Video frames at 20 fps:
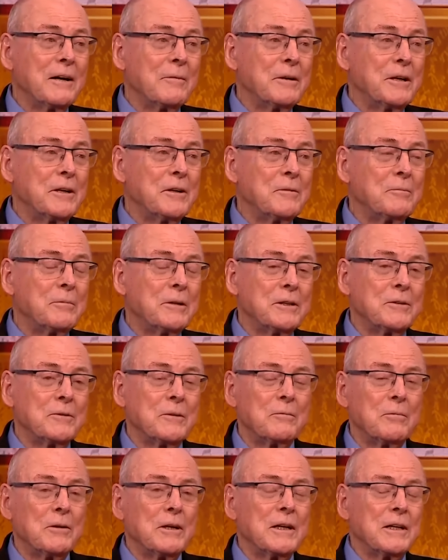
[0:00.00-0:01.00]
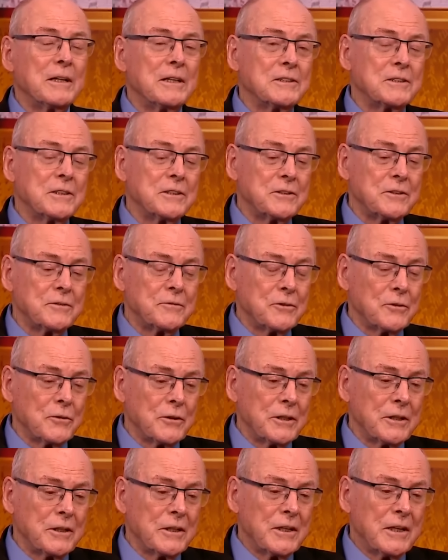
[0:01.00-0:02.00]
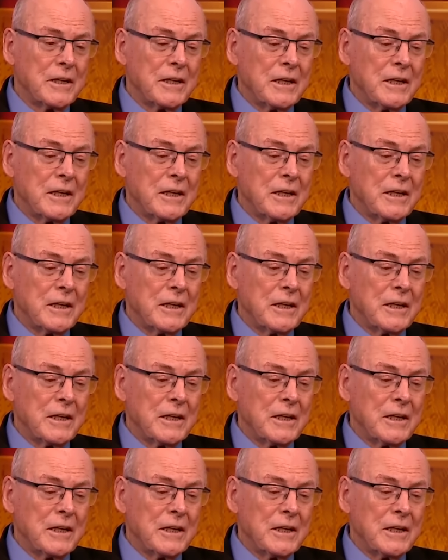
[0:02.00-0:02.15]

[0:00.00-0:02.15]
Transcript: I mean, you've been doing brilliantly since you've joined